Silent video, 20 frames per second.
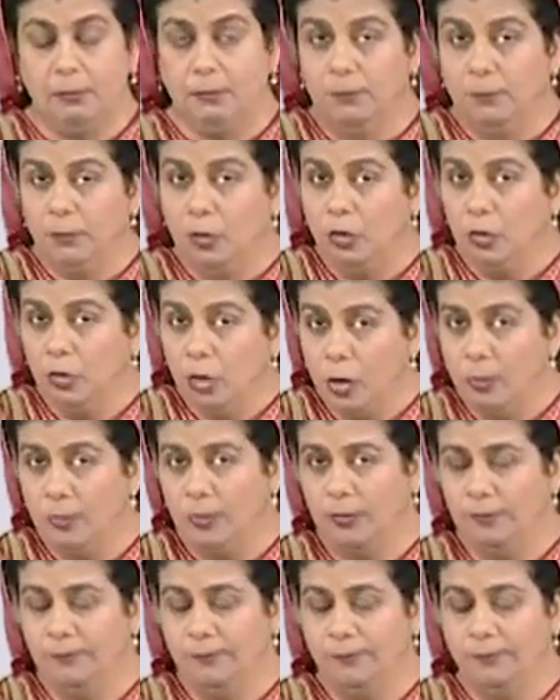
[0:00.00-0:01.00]
Now,
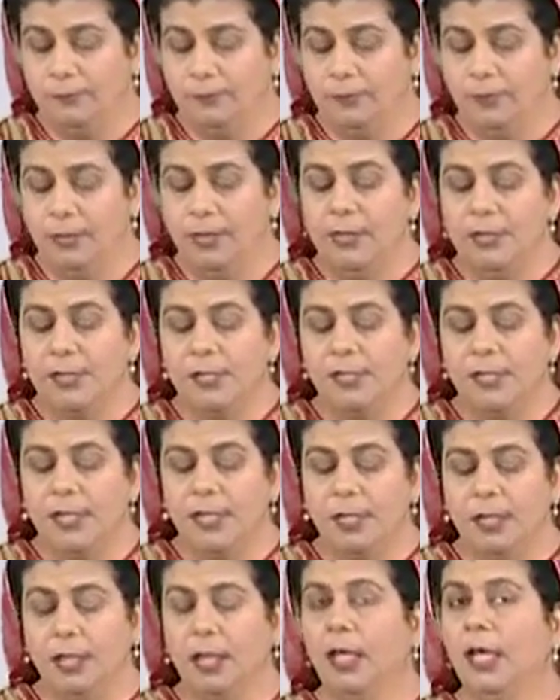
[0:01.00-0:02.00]
novel, it is
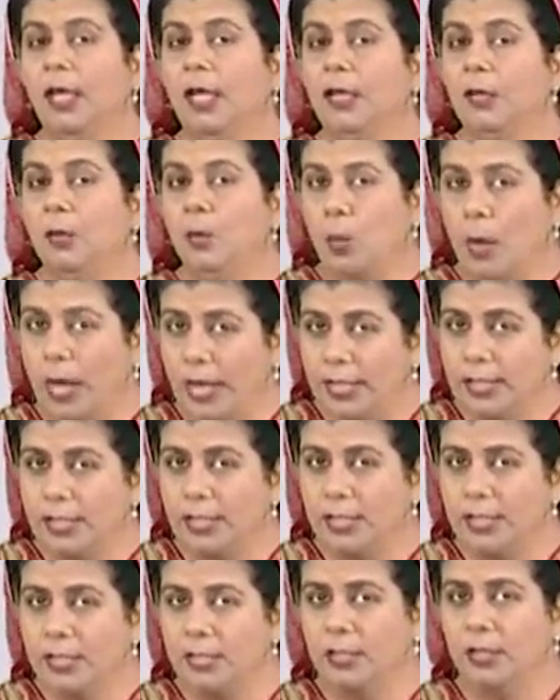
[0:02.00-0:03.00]
an
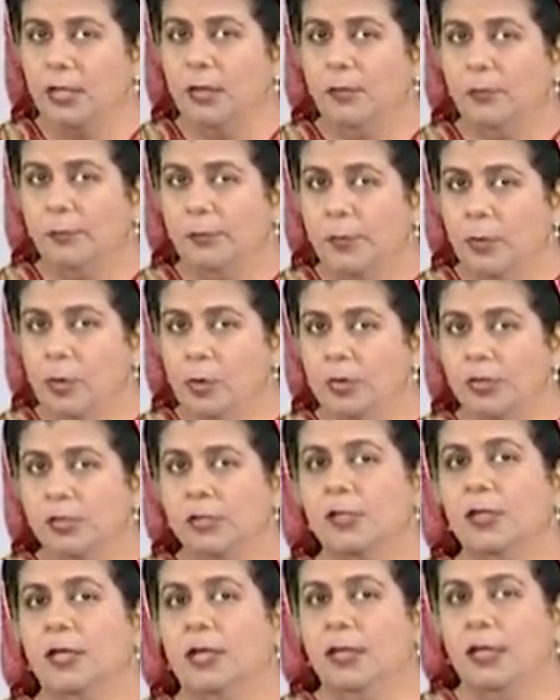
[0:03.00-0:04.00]
invented
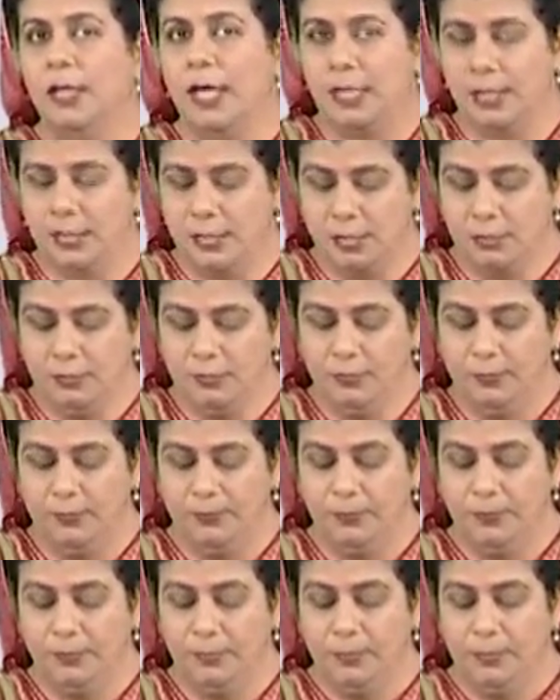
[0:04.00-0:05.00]
prose narrative.
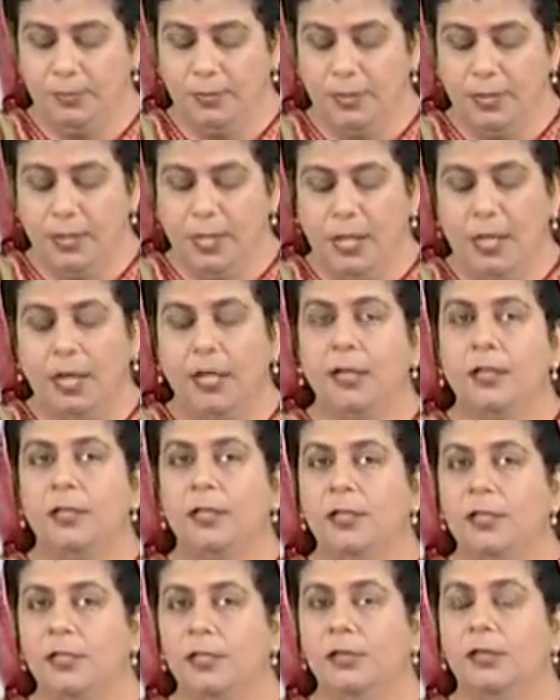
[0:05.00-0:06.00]
It
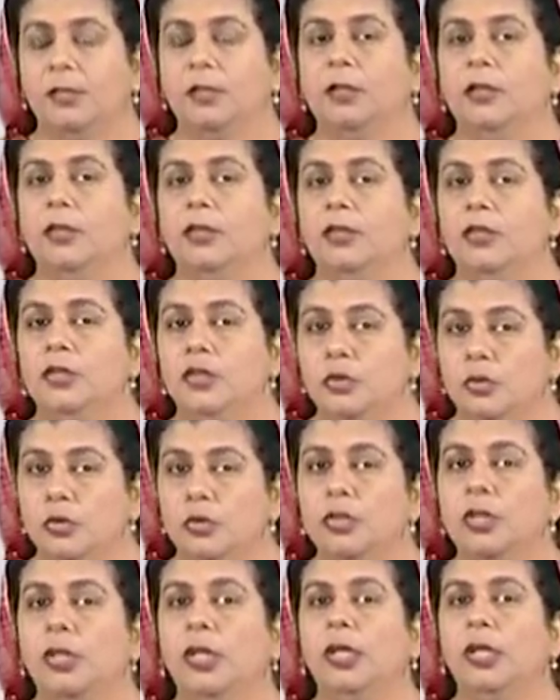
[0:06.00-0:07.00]
is
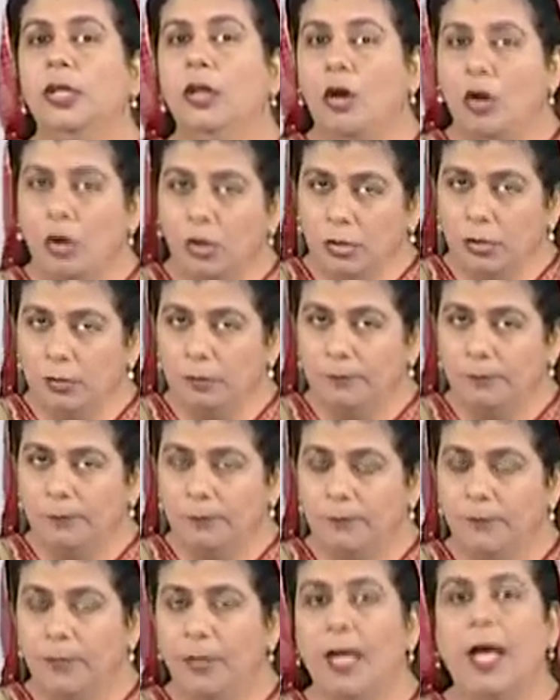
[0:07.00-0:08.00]
usually long
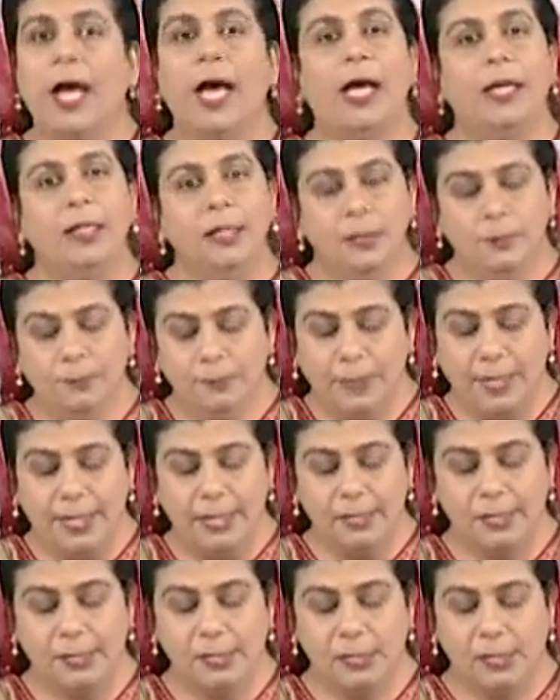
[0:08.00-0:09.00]
and
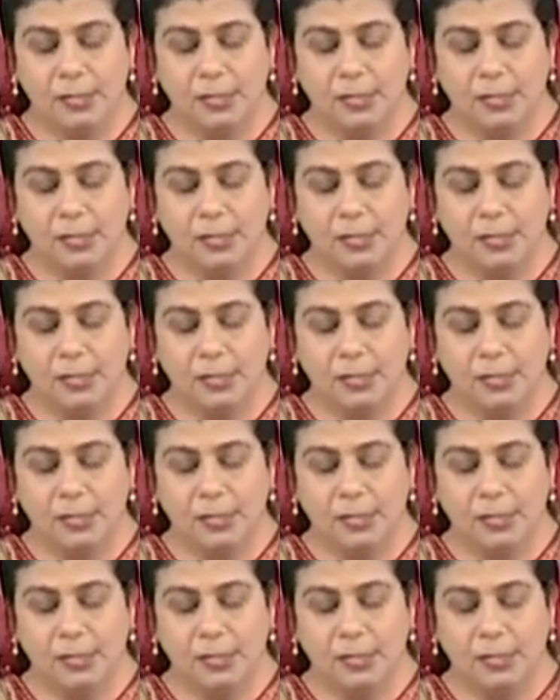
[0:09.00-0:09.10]
complex.